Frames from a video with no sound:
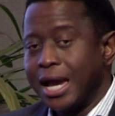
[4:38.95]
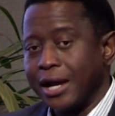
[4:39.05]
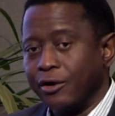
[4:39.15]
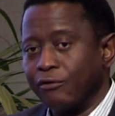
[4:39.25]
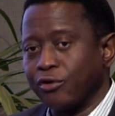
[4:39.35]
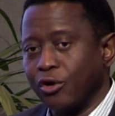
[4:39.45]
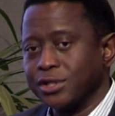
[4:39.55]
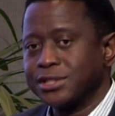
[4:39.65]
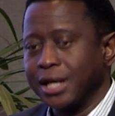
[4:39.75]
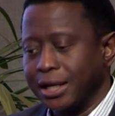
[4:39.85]
And then, of
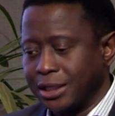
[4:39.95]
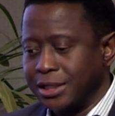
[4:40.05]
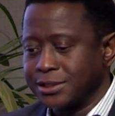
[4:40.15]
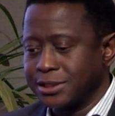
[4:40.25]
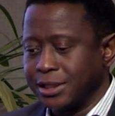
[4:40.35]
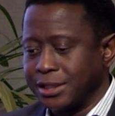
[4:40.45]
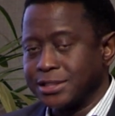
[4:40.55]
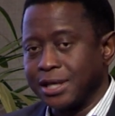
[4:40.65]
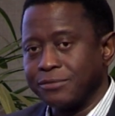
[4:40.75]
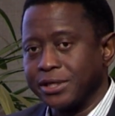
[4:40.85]
course, at least it is
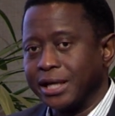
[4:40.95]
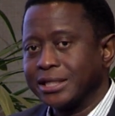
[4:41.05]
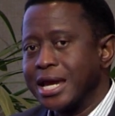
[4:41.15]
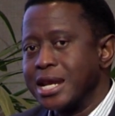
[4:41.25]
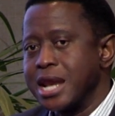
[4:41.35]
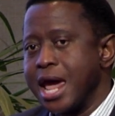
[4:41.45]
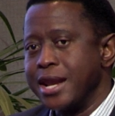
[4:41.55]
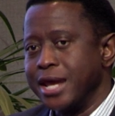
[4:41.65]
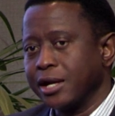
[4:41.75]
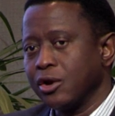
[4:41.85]
something that can
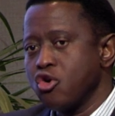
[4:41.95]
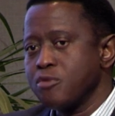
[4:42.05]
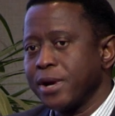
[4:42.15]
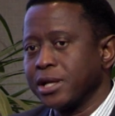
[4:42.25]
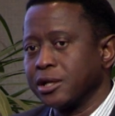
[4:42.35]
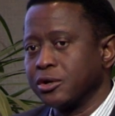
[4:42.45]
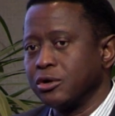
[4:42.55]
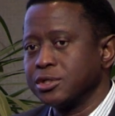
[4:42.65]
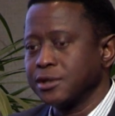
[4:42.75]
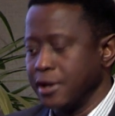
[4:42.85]
then open open the
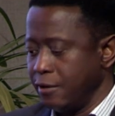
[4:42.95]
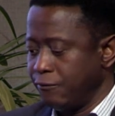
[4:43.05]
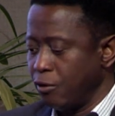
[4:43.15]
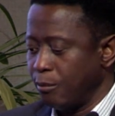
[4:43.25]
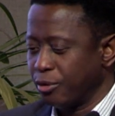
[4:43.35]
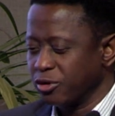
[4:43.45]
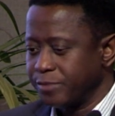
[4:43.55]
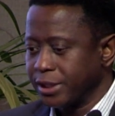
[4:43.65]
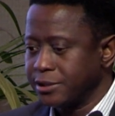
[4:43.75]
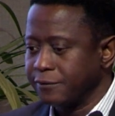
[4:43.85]
doors for
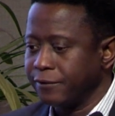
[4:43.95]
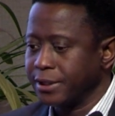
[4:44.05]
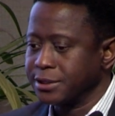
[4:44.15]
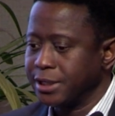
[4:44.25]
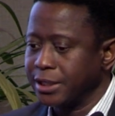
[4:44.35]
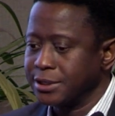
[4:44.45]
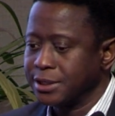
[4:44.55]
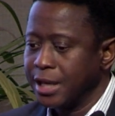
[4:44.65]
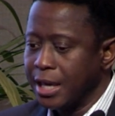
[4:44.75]
prospective studies.